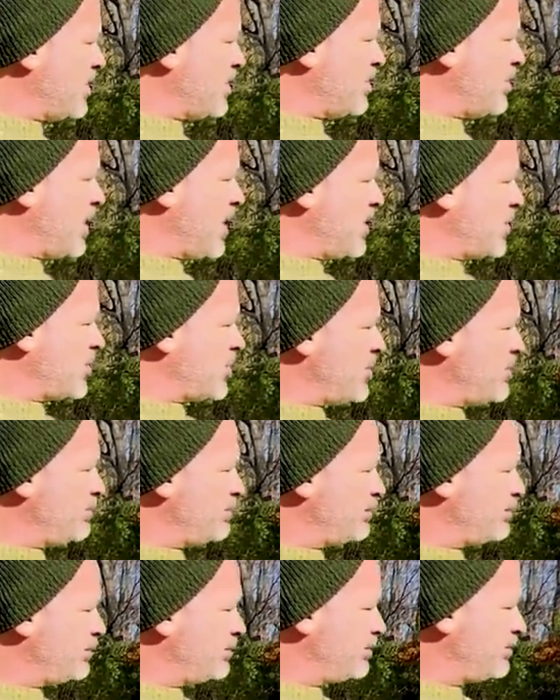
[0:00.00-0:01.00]
Sebastian?
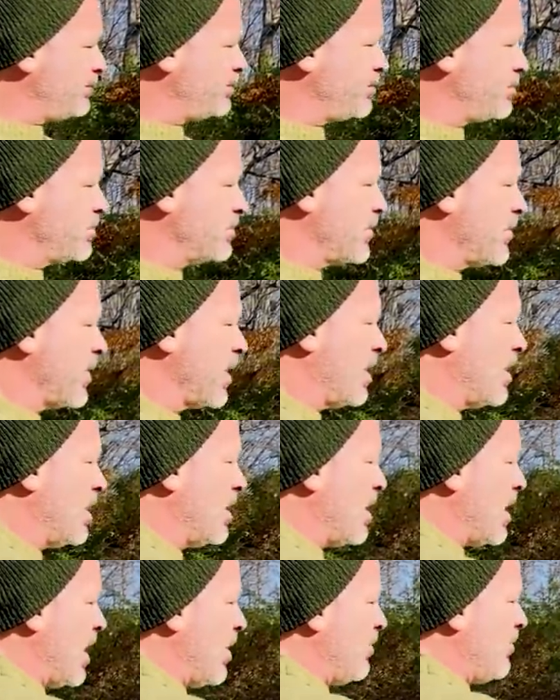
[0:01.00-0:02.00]

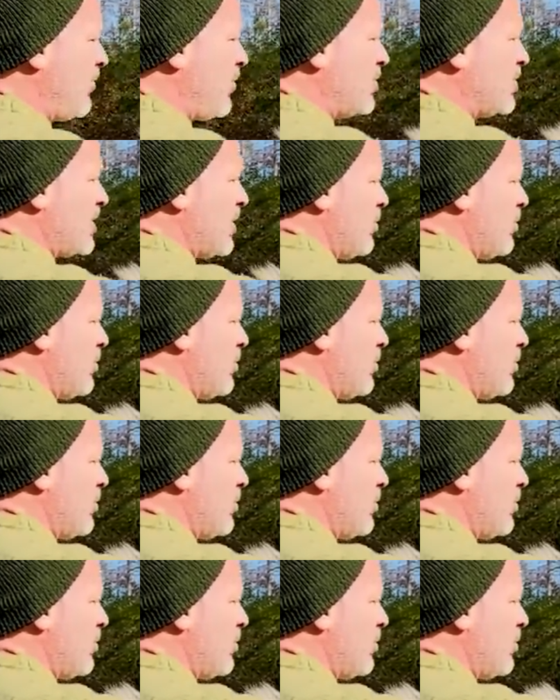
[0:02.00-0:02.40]
Oh, first I